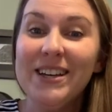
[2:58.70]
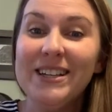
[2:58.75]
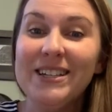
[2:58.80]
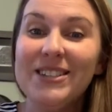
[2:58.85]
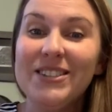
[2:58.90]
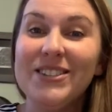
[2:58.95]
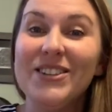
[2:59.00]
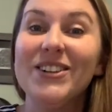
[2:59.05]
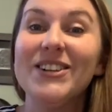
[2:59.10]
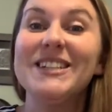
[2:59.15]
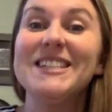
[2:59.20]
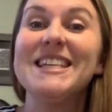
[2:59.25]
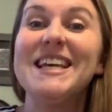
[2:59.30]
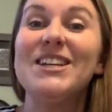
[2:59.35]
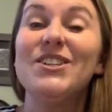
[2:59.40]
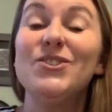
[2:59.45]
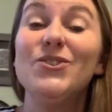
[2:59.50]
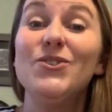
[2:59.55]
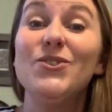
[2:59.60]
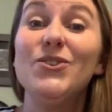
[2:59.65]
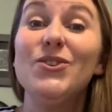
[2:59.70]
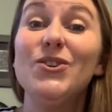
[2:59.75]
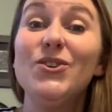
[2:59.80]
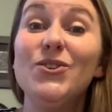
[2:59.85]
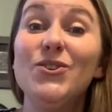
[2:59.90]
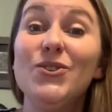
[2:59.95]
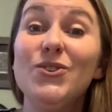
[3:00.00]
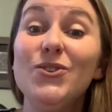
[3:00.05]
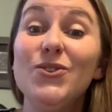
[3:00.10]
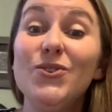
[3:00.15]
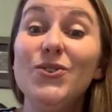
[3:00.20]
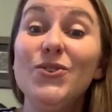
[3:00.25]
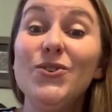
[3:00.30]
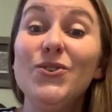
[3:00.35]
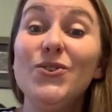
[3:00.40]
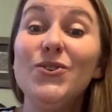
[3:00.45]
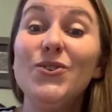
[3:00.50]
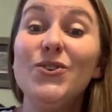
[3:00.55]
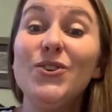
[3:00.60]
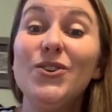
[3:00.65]
So you're gonna say do do do
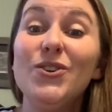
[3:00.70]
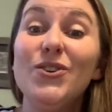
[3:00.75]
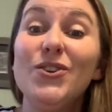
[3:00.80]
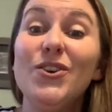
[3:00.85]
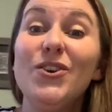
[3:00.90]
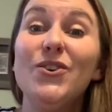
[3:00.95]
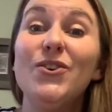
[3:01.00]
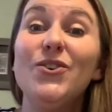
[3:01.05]
do do do